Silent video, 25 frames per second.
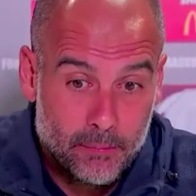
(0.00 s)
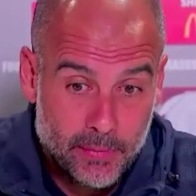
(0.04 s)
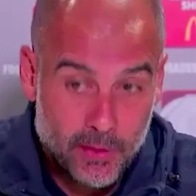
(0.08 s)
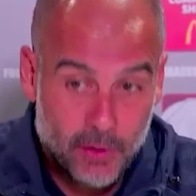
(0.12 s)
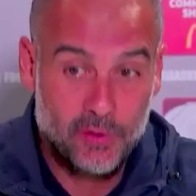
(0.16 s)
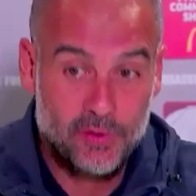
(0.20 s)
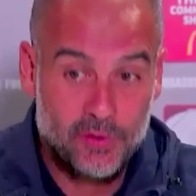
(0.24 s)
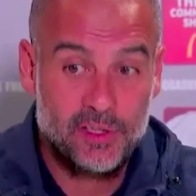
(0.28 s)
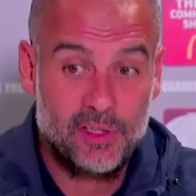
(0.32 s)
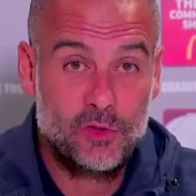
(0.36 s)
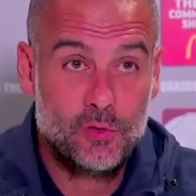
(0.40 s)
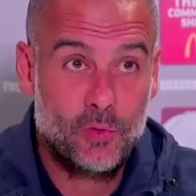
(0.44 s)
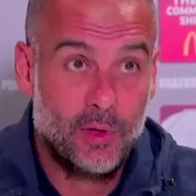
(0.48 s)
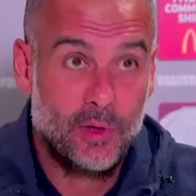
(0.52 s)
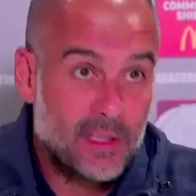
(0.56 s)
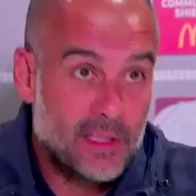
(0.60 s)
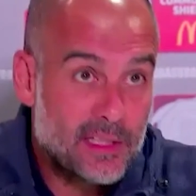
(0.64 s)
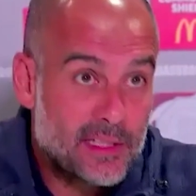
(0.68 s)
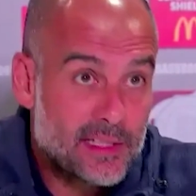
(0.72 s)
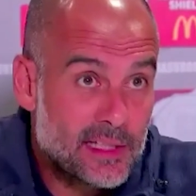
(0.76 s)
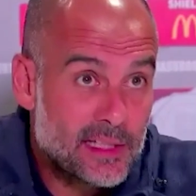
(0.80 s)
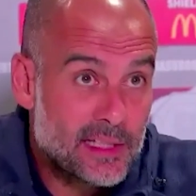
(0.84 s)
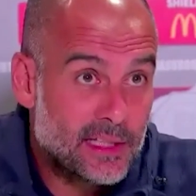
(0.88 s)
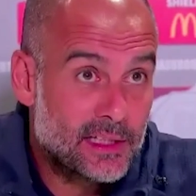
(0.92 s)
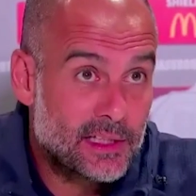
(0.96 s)
because he's
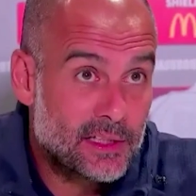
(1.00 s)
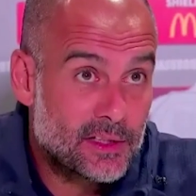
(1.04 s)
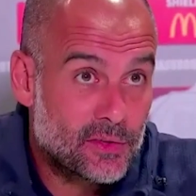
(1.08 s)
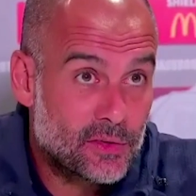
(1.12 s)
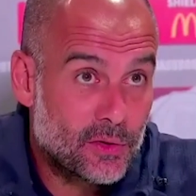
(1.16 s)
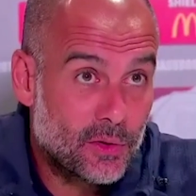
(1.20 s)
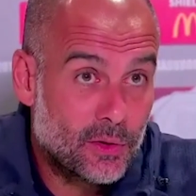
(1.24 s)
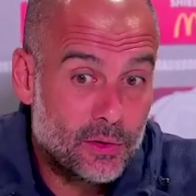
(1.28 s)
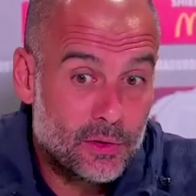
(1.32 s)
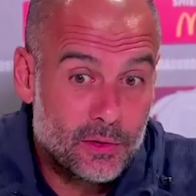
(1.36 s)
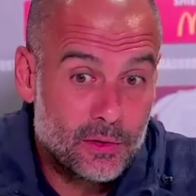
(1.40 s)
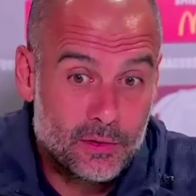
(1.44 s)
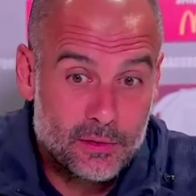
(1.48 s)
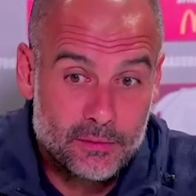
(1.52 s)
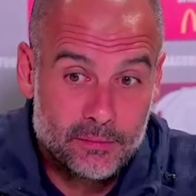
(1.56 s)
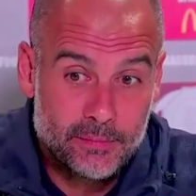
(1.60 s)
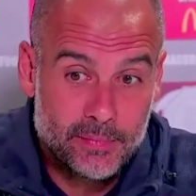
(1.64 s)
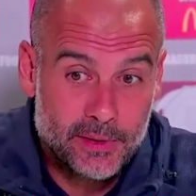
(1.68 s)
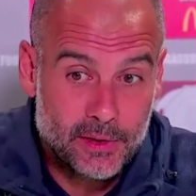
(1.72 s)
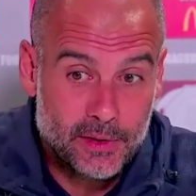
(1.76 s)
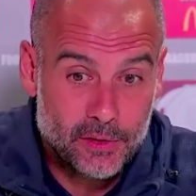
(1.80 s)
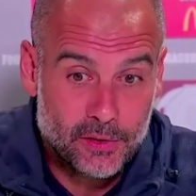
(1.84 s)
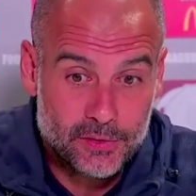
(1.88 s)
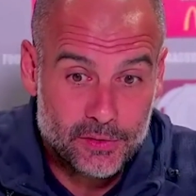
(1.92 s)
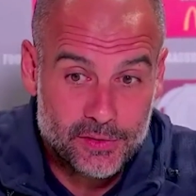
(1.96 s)
26 years old,
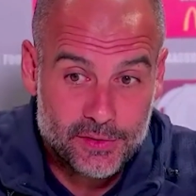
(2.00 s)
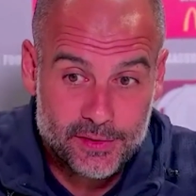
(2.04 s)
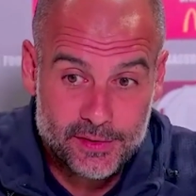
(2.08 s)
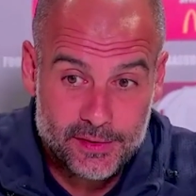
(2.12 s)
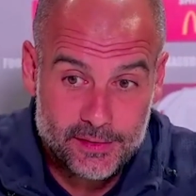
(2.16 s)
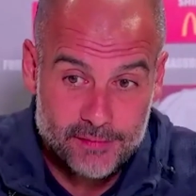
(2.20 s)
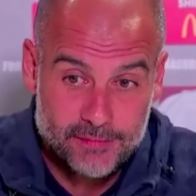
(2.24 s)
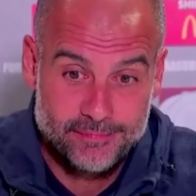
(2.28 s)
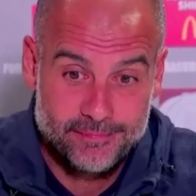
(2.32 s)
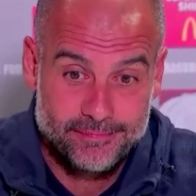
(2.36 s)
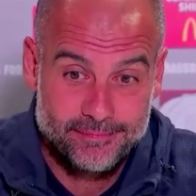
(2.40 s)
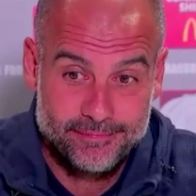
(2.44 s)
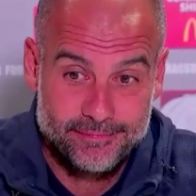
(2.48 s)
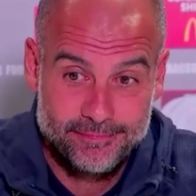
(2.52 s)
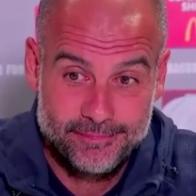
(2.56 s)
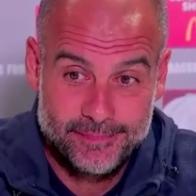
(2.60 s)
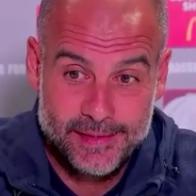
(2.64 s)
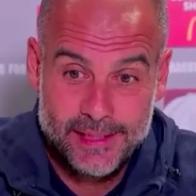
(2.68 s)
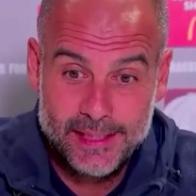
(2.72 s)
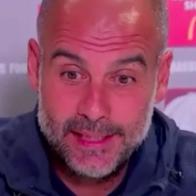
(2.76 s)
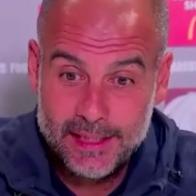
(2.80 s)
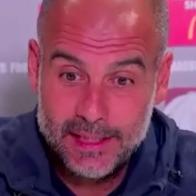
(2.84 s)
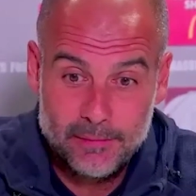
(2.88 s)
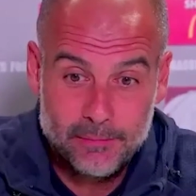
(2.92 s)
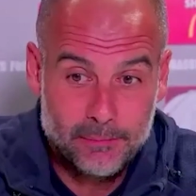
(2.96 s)
because
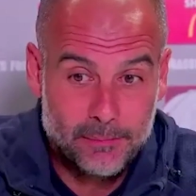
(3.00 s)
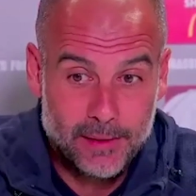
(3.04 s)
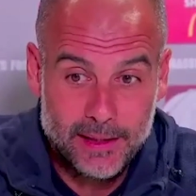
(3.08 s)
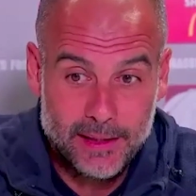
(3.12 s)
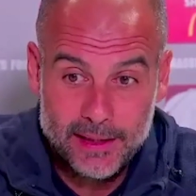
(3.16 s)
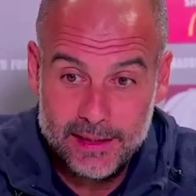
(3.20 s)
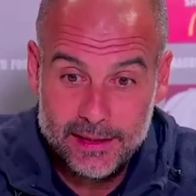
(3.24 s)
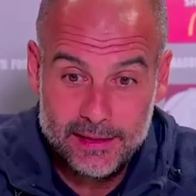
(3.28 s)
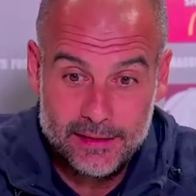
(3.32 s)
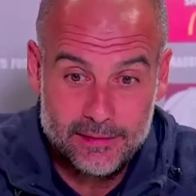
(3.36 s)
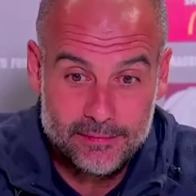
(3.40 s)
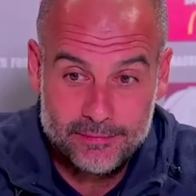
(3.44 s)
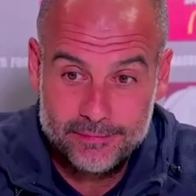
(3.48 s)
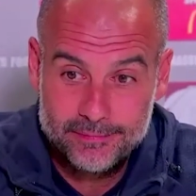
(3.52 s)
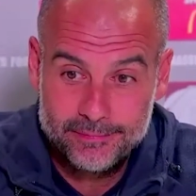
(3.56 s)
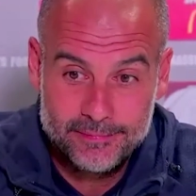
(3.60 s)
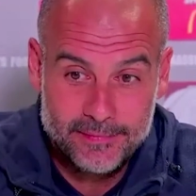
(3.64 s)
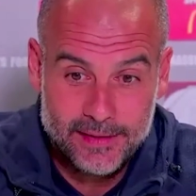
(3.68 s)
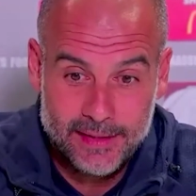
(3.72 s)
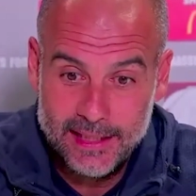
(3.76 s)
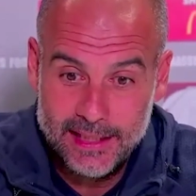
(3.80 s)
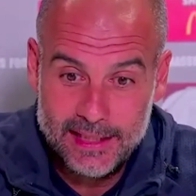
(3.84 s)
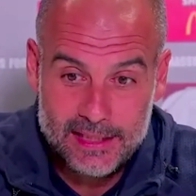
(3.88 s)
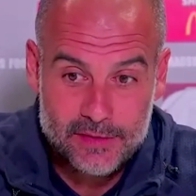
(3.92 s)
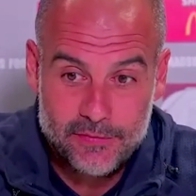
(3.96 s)
he can play
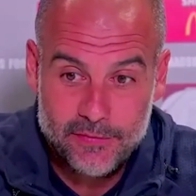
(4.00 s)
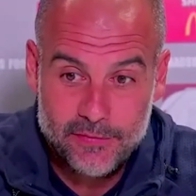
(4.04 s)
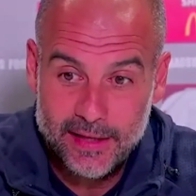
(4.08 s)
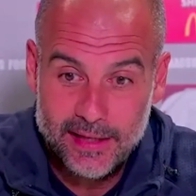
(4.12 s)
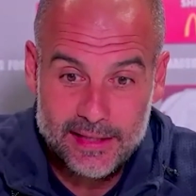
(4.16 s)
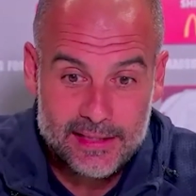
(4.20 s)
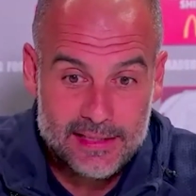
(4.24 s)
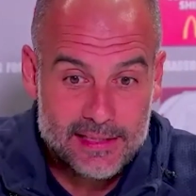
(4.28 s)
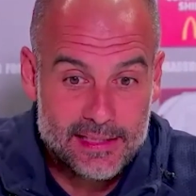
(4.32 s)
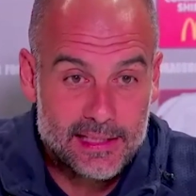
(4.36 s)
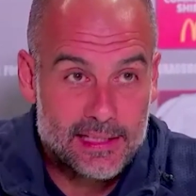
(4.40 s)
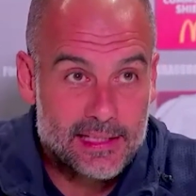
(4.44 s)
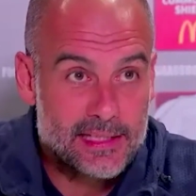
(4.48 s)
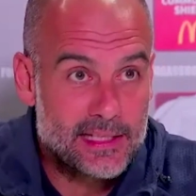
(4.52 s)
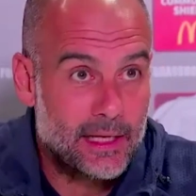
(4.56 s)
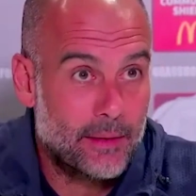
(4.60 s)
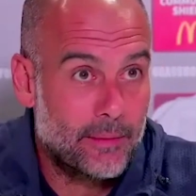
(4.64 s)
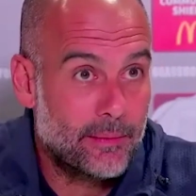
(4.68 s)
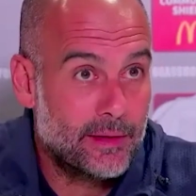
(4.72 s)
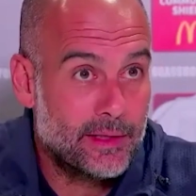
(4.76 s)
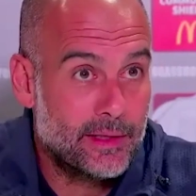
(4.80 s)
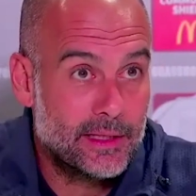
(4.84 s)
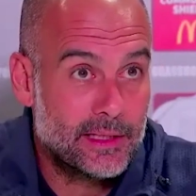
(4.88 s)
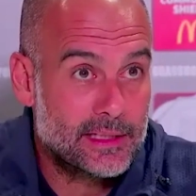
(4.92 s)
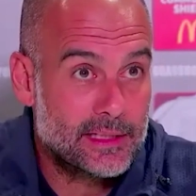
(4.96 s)
the next 5, 6,
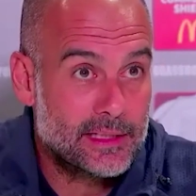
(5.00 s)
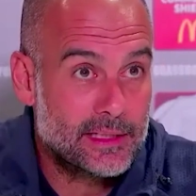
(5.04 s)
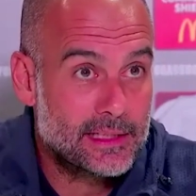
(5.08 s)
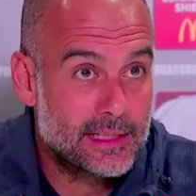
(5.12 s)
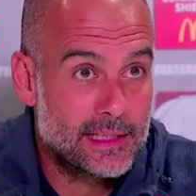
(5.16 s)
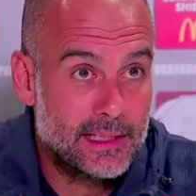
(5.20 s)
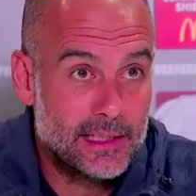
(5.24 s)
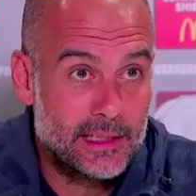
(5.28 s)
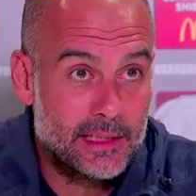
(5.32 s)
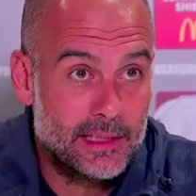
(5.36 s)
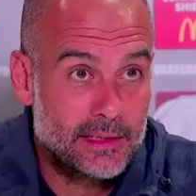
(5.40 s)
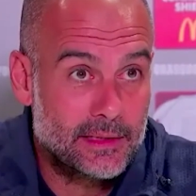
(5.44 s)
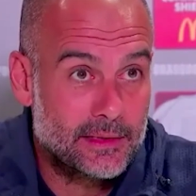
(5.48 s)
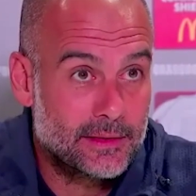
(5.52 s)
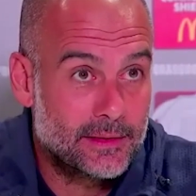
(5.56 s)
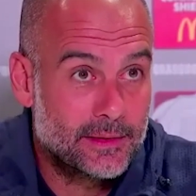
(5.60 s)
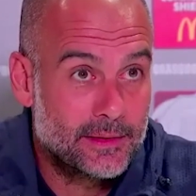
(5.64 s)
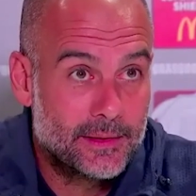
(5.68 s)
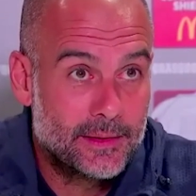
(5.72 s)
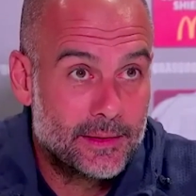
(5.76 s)
7 years here.